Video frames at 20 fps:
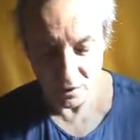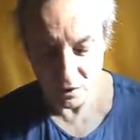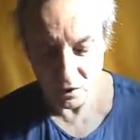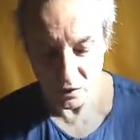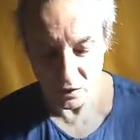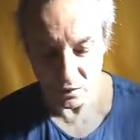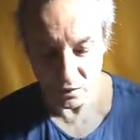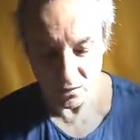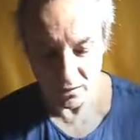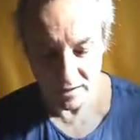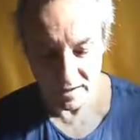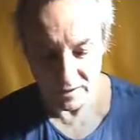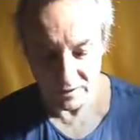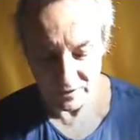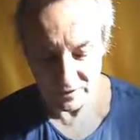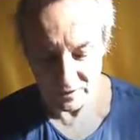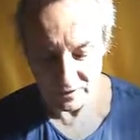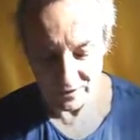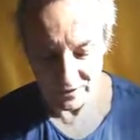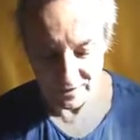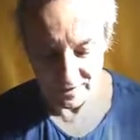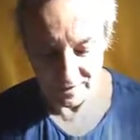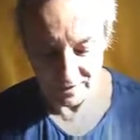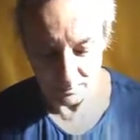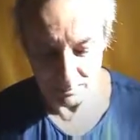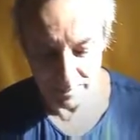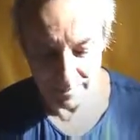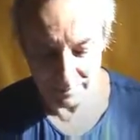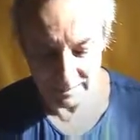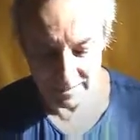So things are seen
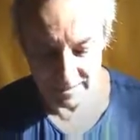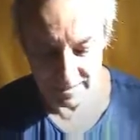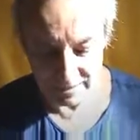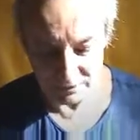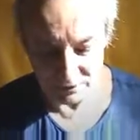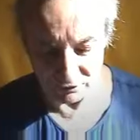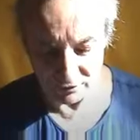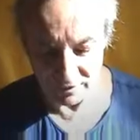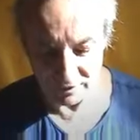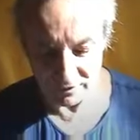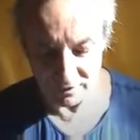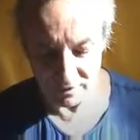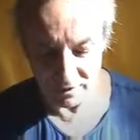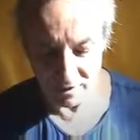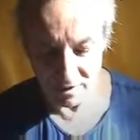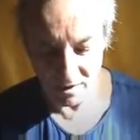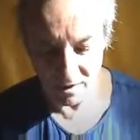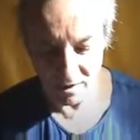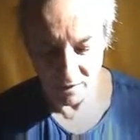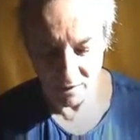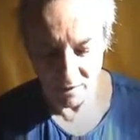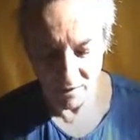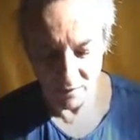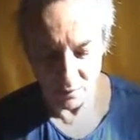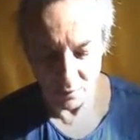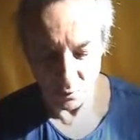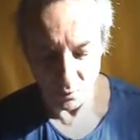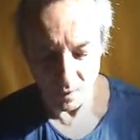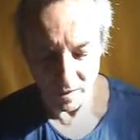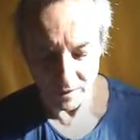by the ignorant
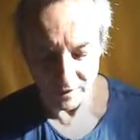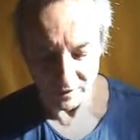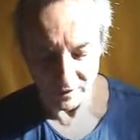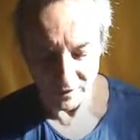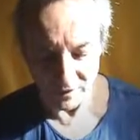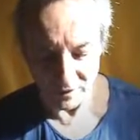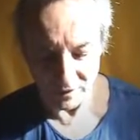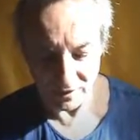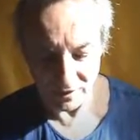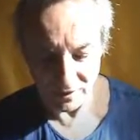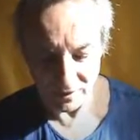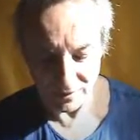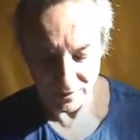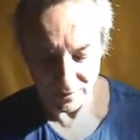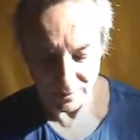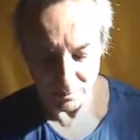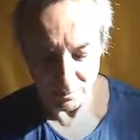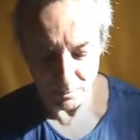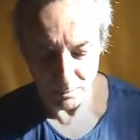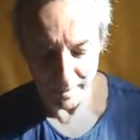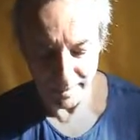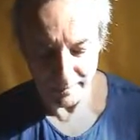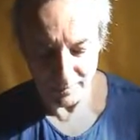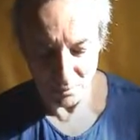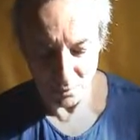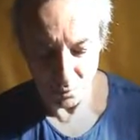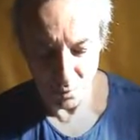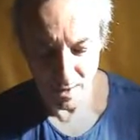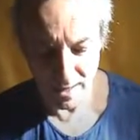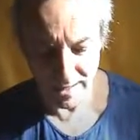otherwise than by
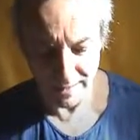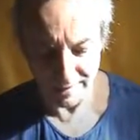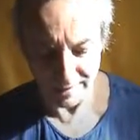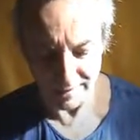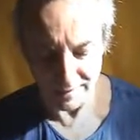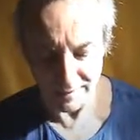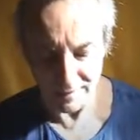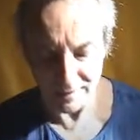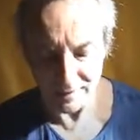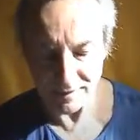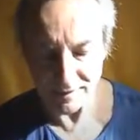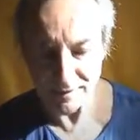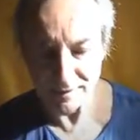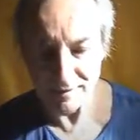the wise.